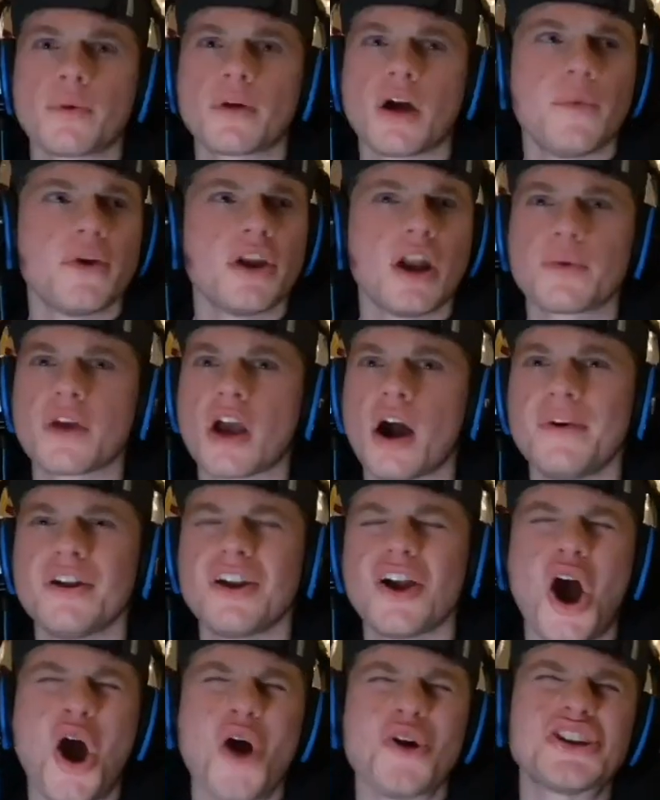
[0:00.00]
Coming, I'm
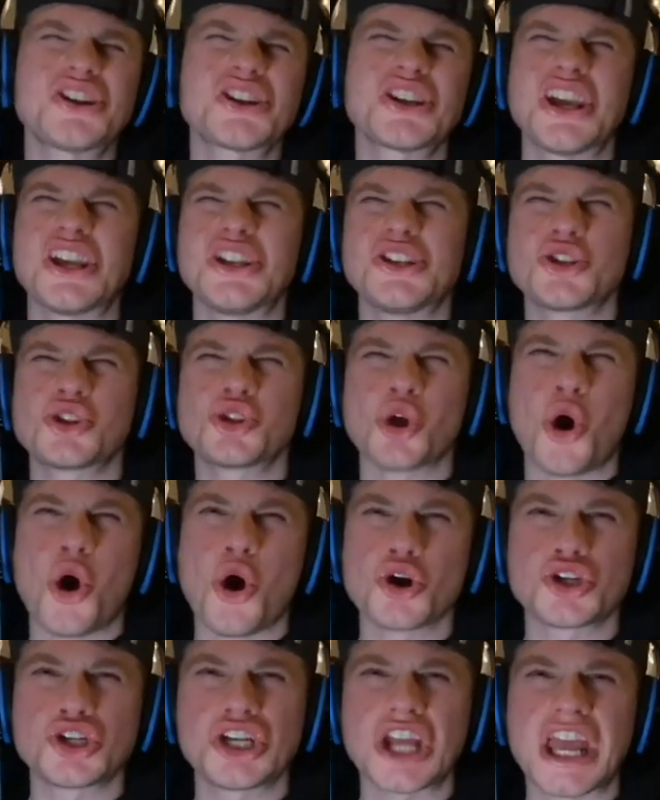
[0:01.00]
coming. Oh, this kid's
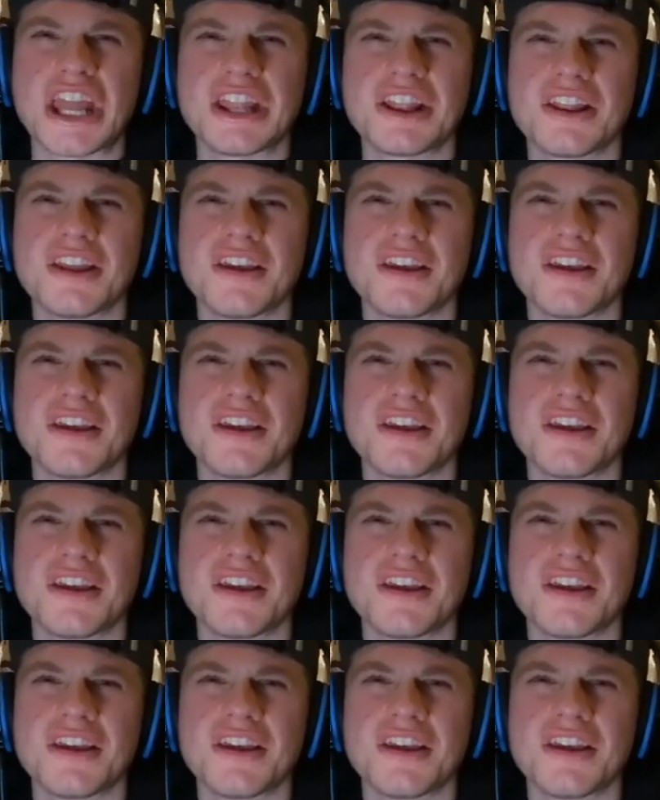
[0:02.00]
dog shit.